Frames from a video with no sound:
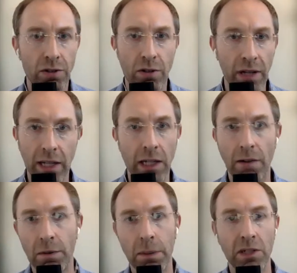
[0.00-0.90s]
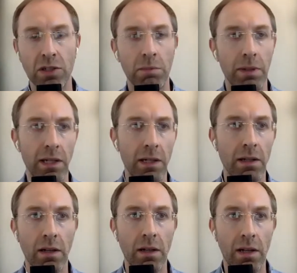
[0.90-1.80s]
or any government should be
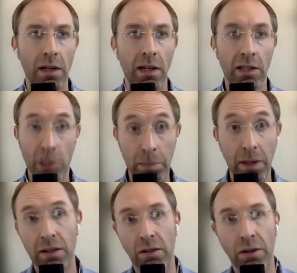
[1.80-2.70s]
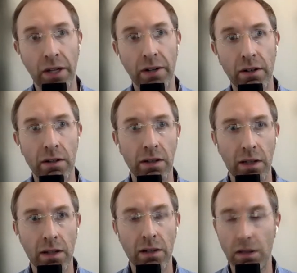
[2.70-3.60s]
to be the leader
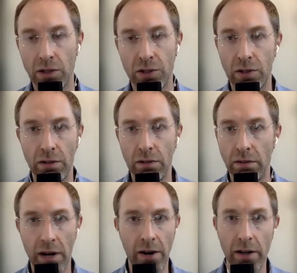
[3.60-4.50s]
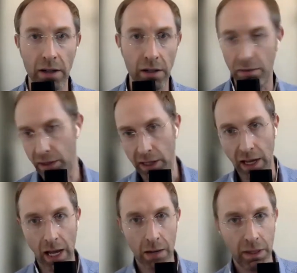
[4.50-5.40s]
in a certain area of the
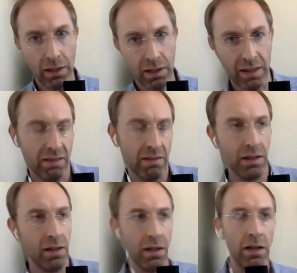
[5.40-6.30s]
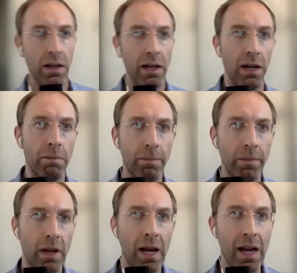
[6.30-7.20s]
economy.
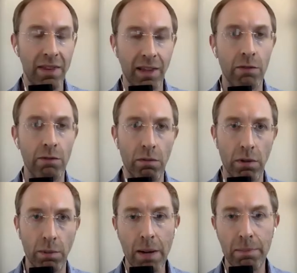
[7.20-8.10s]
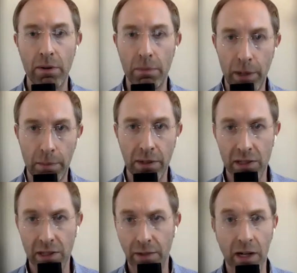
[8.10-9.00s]
I think the proper purpose
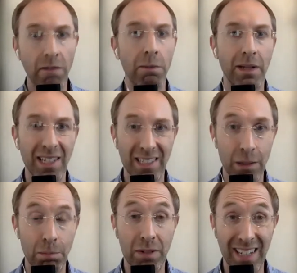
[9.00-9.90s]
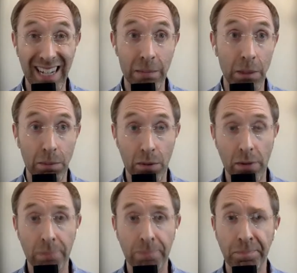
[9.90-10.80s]
of a government is to protect
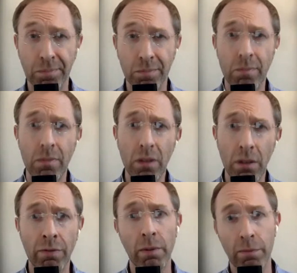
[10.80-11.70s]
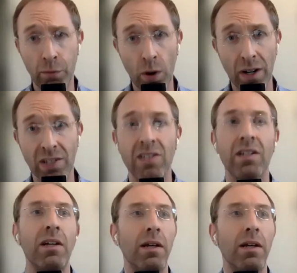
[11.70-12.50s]
people from force.